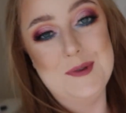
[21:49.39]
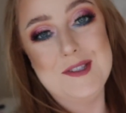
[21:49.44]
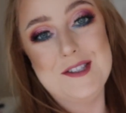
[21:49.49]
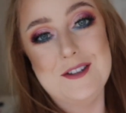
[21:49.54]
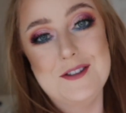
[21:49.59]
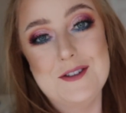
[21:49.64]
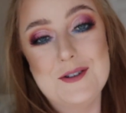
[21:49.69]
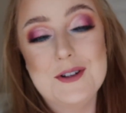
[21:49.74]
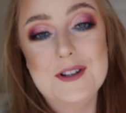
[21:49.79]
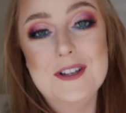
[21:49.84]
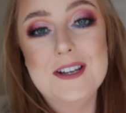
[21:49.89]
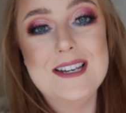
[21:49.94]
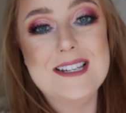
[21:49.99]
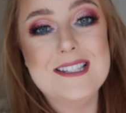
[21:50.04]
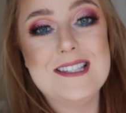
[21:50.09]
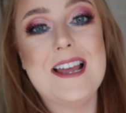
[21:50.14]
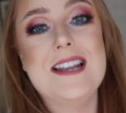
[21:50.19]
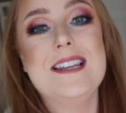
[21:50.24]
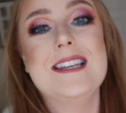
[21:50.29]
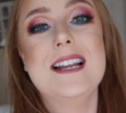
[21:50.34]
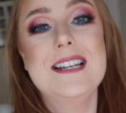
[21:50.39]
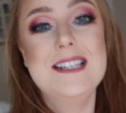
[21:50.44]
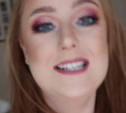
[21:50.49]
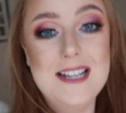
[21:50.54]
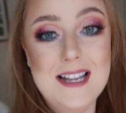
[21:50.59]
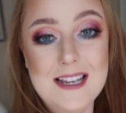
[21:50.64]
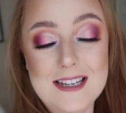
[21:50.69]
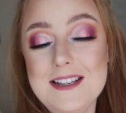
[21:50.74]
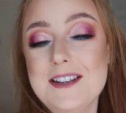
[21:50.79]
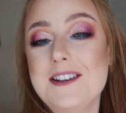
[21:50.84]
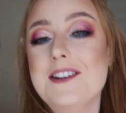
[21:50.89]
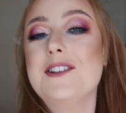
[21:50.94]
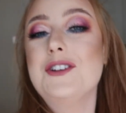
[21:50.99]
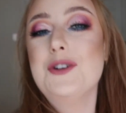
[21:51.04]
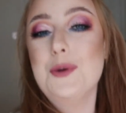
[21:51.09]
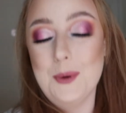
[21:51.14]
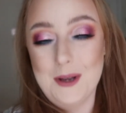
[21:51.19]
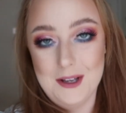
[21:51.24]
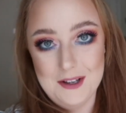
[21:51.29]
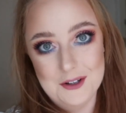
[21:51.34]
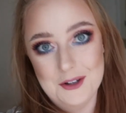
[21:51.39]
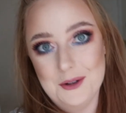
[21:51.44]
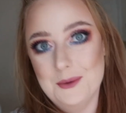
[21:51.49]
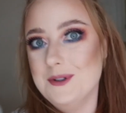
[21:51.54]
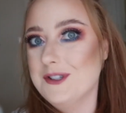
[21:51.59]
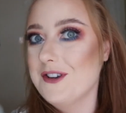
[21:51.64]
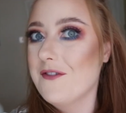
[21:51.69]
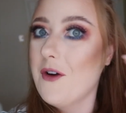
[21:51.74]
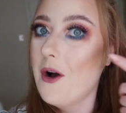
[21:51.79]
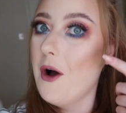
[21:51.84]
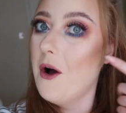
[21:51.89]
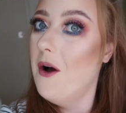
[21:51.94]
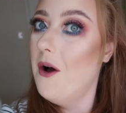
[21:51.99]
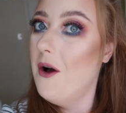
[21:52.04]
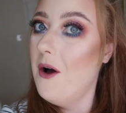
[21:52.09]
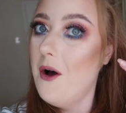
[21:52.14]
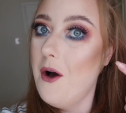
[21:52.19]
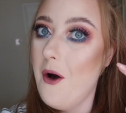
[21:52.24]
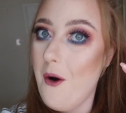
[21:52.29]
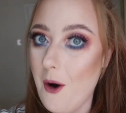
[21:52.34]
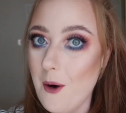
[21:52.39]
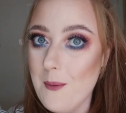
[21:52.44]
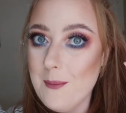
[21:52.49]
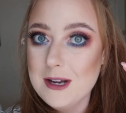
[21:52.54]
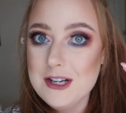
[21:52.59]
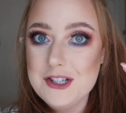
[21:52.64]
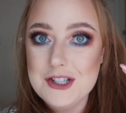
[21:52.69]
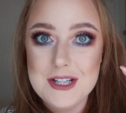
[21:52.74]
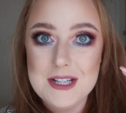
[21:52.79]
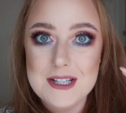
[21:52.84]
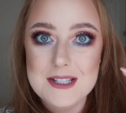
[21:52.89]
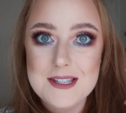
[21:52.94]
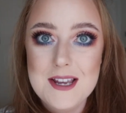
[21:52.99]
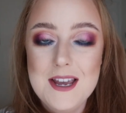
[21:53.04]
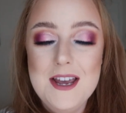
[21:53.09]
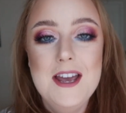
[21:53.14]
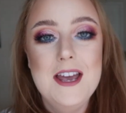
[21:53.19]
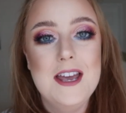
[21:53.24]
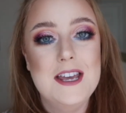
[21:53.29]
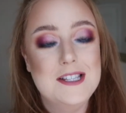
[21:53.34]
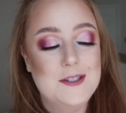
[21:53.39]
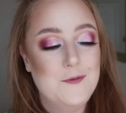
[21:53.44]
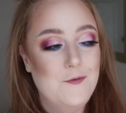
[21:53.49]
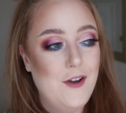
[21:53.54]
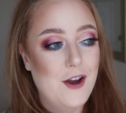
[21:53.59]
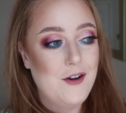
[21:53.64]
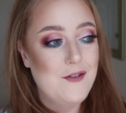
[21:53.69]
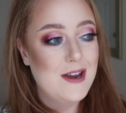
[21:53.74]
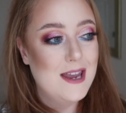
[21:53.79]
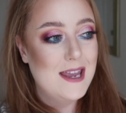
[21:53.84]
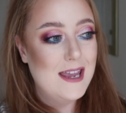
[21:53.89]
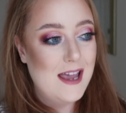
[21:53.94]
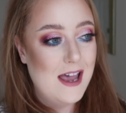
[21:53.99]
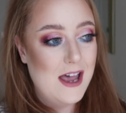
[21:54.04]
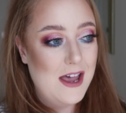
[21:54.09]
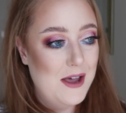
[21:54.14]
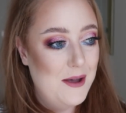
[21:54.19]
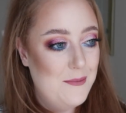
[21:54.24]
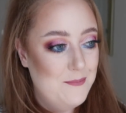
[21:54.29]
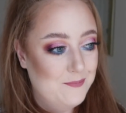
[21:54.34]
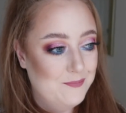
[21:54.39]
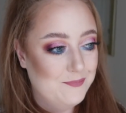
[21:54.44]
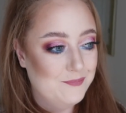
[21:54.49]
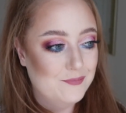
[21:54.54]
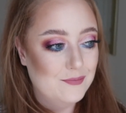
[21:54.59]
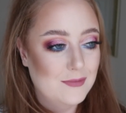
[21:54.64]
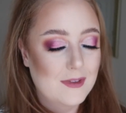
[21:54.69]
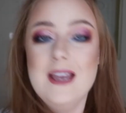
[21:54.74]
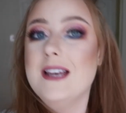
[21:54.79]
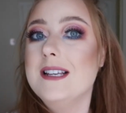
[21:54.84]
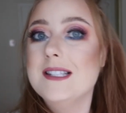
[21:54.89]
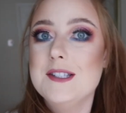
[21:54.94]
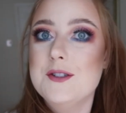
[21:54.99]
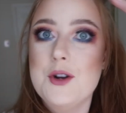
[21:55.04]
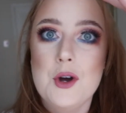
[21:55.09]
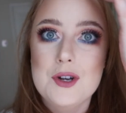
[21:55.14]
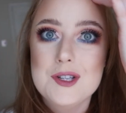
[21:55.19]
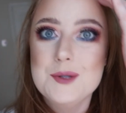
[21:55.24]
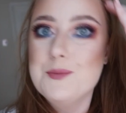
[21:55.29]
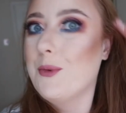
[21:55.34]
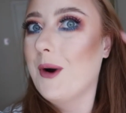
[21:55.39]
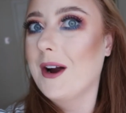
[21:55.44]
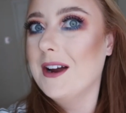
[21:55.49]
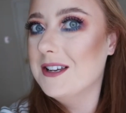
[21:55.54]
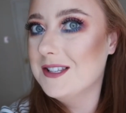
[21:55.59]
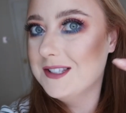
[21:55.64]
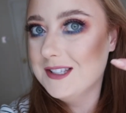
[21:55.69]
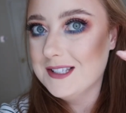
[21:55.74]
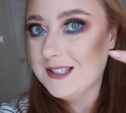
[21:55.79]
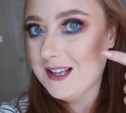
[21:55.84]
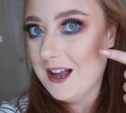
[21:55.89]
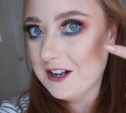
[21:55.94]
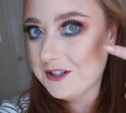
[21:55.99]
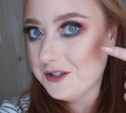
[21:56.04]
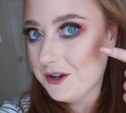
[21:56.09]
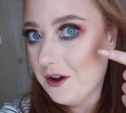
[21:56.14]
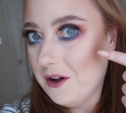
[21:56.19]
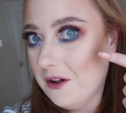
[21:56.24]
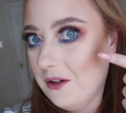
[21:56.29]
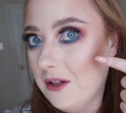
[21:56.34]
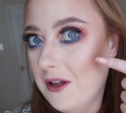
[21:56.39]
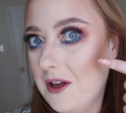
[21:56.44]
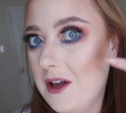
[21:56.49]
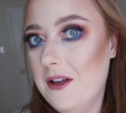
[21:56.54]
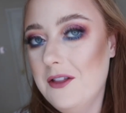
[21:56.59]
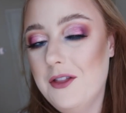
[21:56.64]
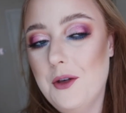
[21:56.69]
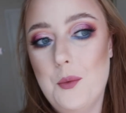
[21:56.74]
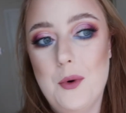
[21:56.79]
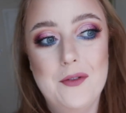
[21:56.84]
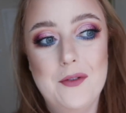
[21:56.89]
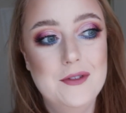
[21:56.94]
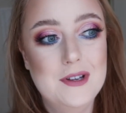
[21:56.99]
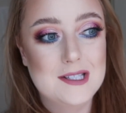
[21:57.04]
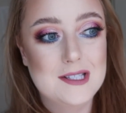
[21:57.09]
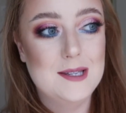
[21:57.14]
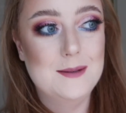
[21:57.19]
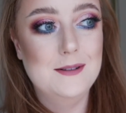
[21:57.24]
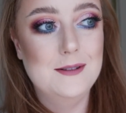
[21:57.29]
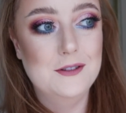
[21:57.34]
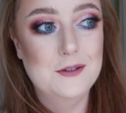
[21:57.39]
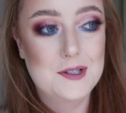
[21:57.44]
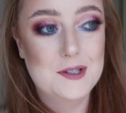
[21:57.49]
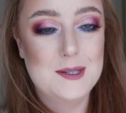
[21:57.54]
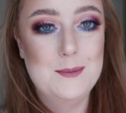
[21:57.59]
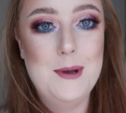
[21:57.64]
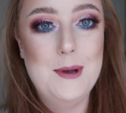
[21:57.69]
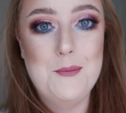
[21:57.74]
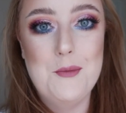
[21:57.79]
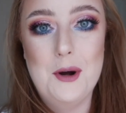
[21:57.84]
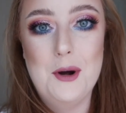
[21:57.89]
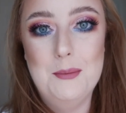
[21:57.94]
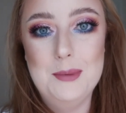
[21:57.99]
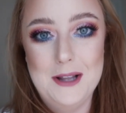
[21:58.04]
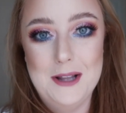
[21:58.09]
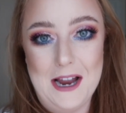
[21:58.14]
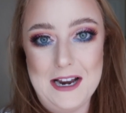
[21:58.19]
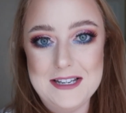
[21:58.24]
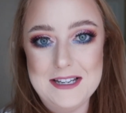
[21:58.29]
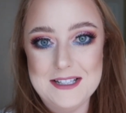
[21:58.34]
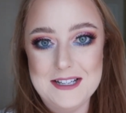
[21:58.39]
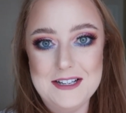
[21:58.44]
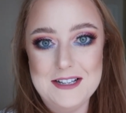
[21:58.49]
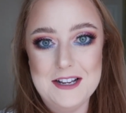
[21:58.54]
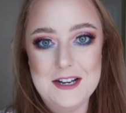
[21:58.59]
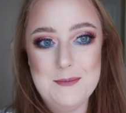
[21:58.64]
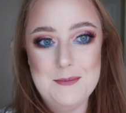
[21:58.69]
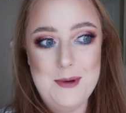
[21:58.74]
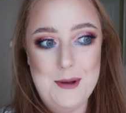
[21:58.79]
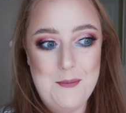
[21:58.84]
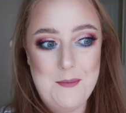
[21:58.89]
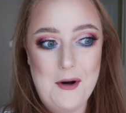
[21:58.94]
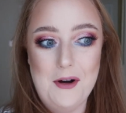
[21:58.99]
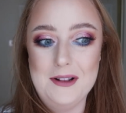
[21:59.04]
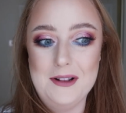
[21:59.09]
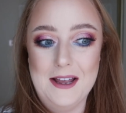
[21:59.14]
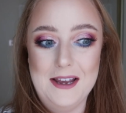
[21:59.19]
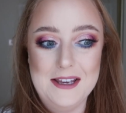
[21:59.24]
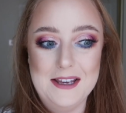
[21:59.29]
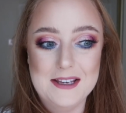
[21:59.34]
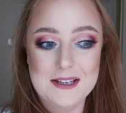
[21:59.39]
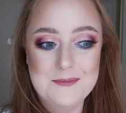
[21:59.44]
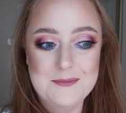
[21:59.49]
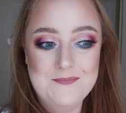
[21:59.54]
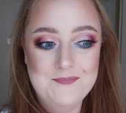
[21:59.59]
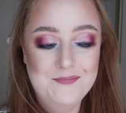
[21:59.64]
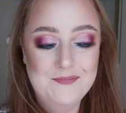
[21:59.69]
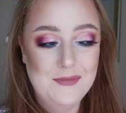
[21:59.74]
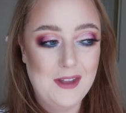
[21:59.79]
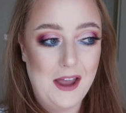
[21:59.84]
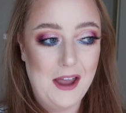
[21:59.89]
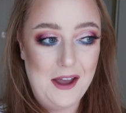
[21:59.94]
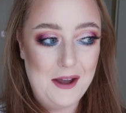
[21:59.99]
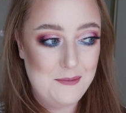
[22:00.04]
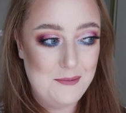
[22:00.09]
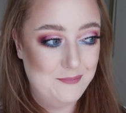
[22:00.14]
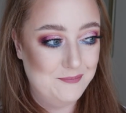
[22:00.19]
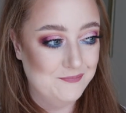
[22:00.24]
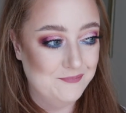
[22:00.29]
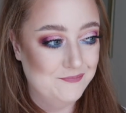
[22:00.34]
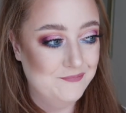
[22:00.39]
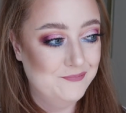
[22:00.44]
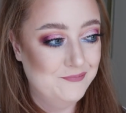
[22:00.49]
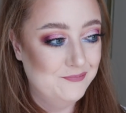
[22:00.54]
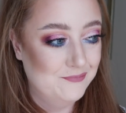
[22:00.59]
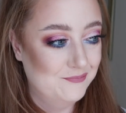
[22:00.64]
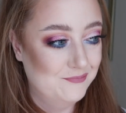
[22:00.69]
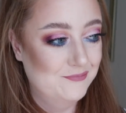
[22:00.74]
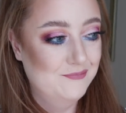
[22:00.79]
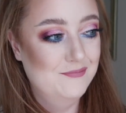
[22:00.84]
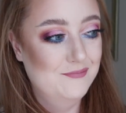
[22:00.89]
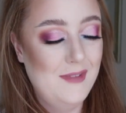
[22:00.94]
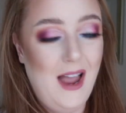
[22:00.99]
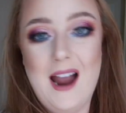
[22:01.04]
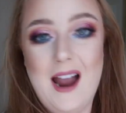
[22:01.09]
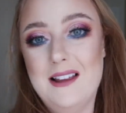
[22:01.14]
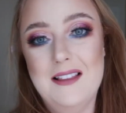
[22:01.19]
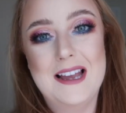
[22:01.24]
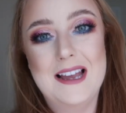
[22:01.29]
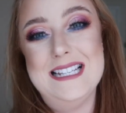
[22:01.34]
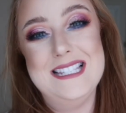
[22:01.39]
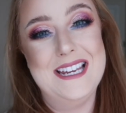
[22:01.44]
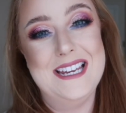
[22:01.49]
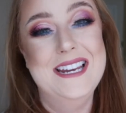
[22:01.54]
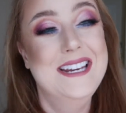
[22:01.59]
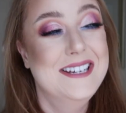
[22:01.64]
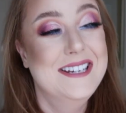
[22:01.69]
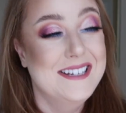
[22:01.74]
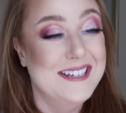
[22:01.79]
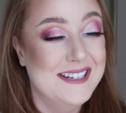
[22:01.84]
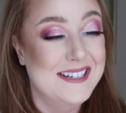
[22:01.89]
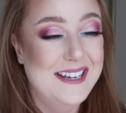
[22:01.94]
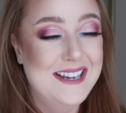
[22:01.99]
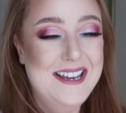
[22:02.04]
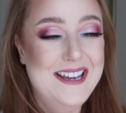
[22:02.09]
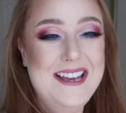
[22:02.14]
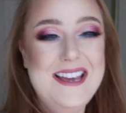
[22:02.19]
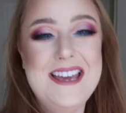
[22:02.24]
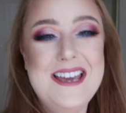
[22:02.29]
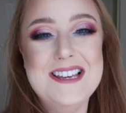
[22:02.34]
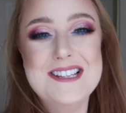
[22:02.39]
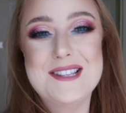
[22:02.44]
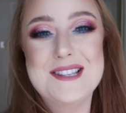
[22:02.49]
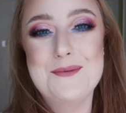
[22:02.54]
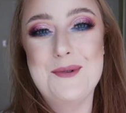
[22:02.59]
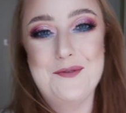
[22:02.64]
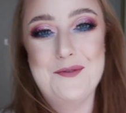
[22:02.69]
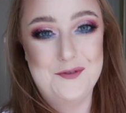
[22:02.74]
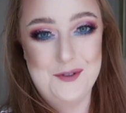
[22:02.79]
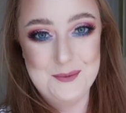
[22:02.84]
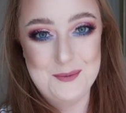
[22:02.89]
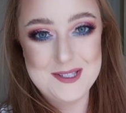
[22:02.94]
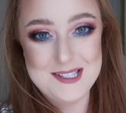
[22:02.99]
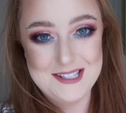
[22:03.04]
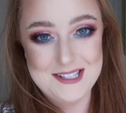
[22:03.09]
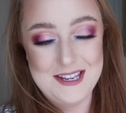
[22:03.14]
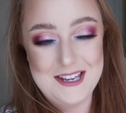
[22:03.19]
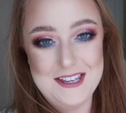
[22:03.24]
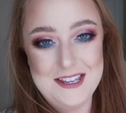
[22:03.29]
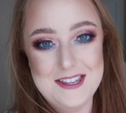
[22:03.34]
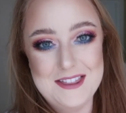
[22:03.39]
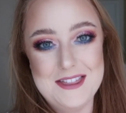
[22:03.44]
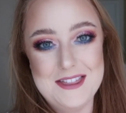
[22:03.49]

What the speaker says: So the colour is Dandelion Twinkle, which I've got on my cheeks. It's very, it's not as bright as this at all. The one that looks a bit more blinding and a bit more like highlighted is the one from Sleek.